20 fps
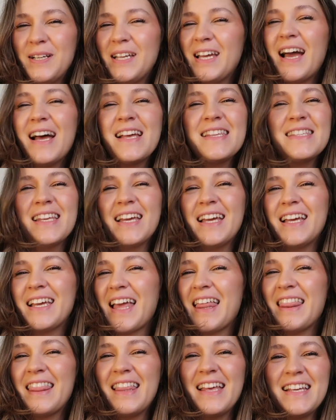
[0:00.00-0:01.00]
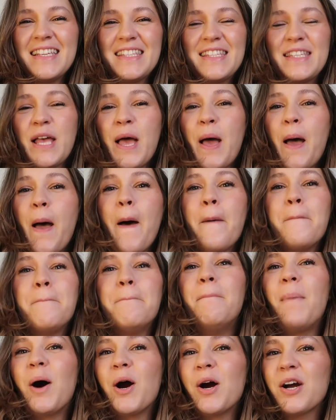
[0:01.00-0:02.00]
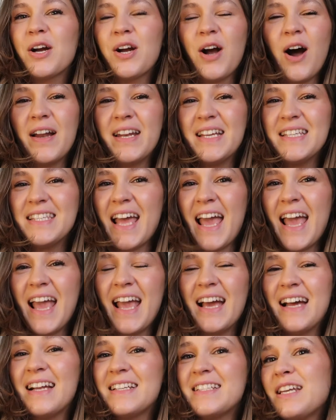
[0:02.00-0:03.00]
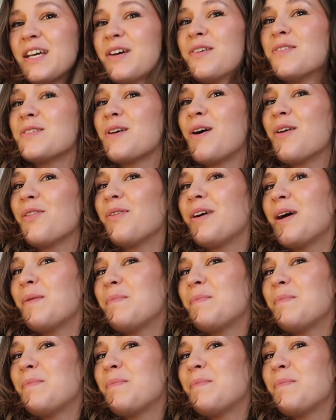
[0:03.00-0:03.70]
He has like this mark on his hand and it goes all the way